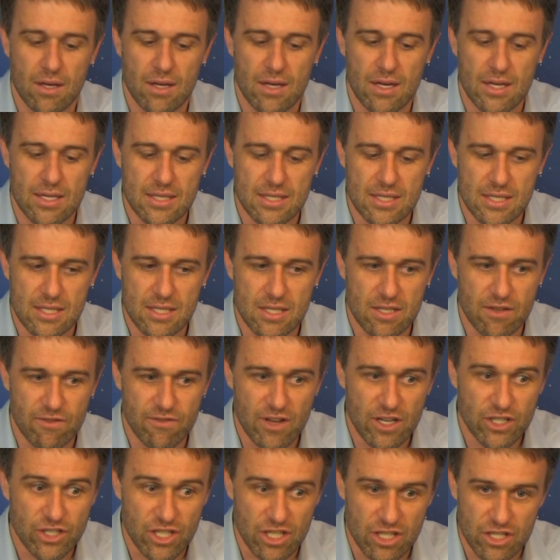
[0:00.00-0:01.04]
is
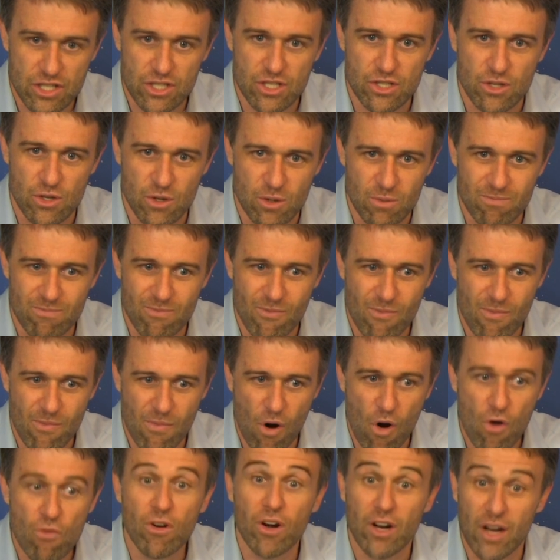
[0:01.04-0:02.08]
sufficient to
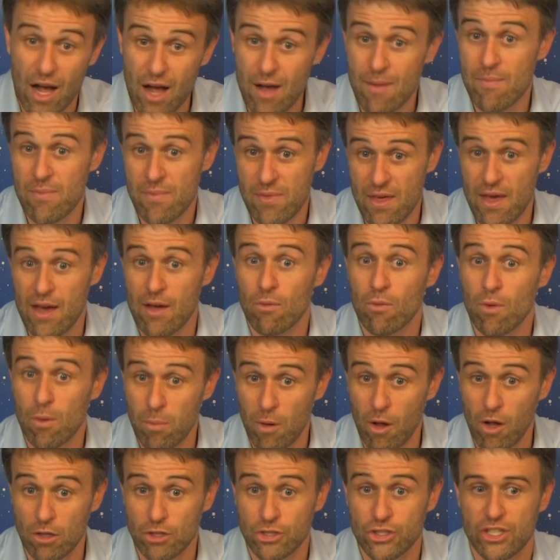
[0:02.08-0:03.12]
overcome that
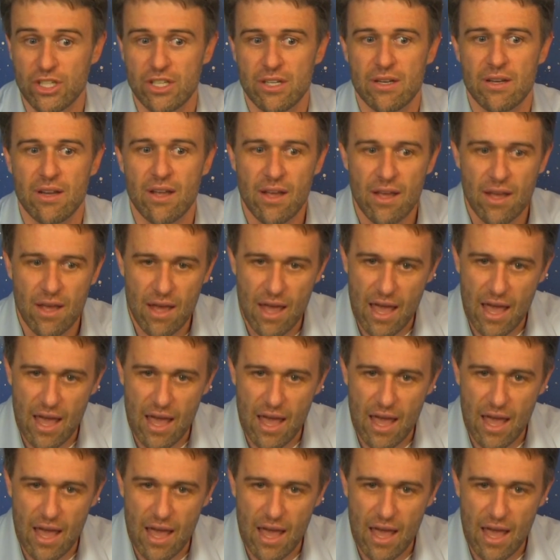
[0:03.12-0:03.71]
repulsion